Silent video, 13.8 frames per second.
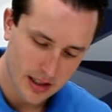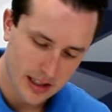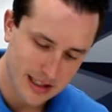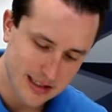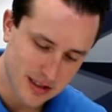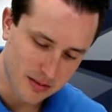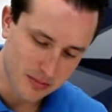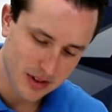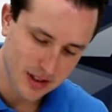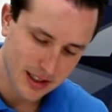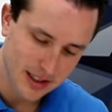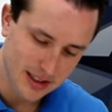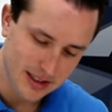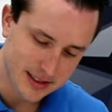It's
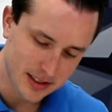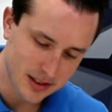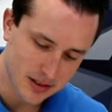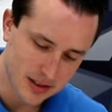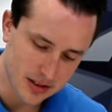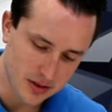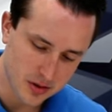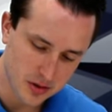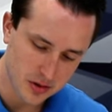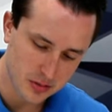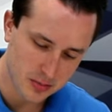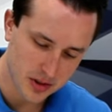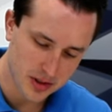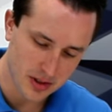completely sealed and
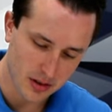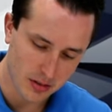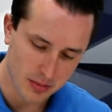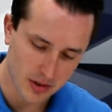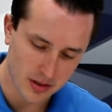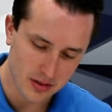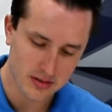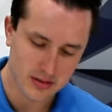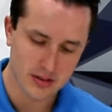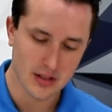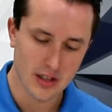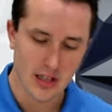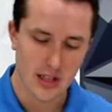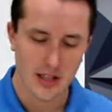super durable.
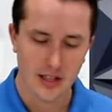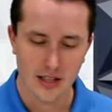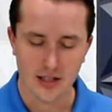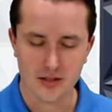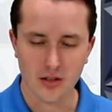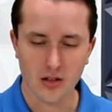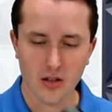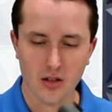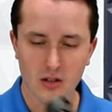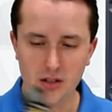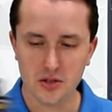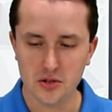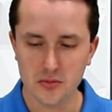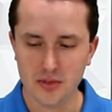It's
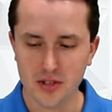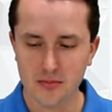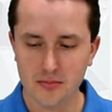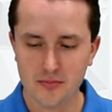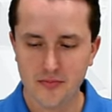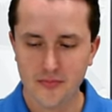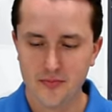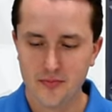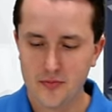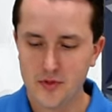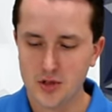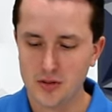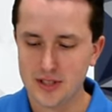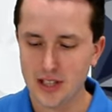all aluminum,
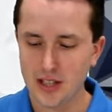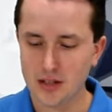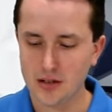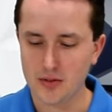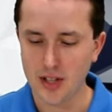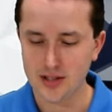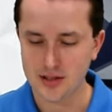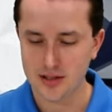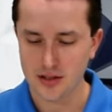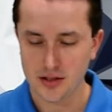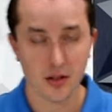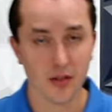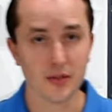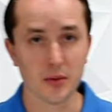so it's not going to rust.
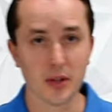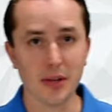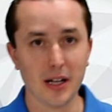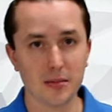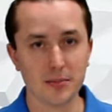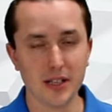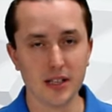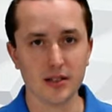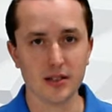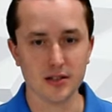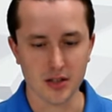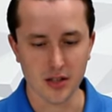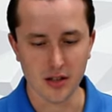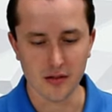You don't have to worry about it being on
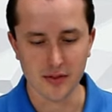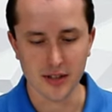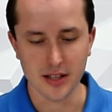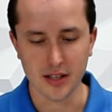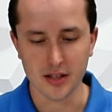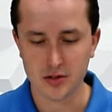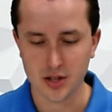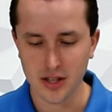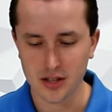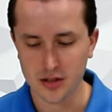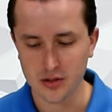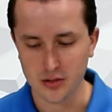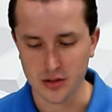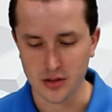the tongue of any
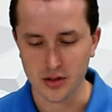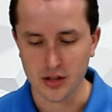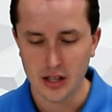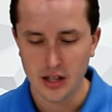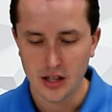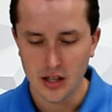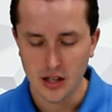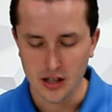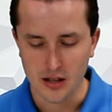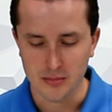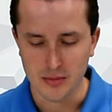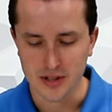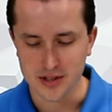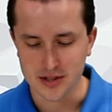trailer or
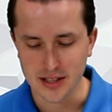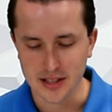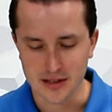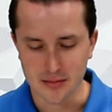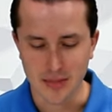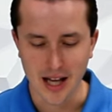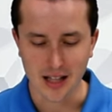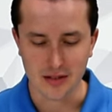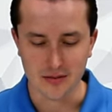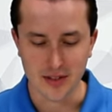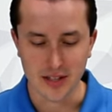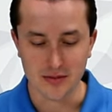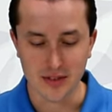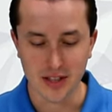underneath the back of
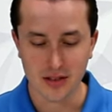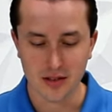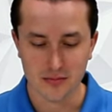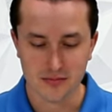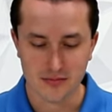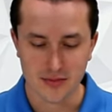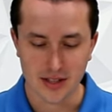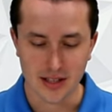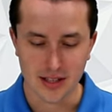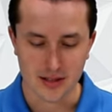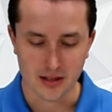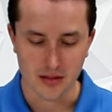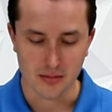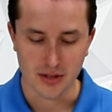any vehicle.
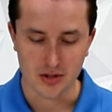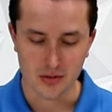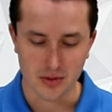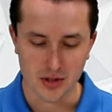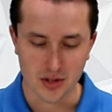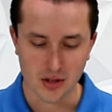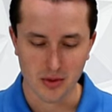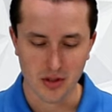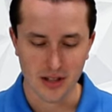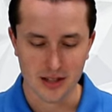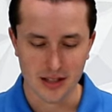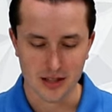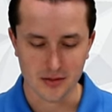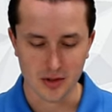It's going to be super durable
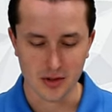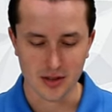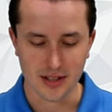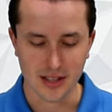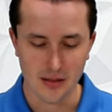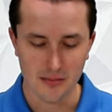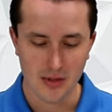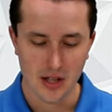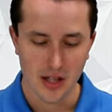and last for a long time.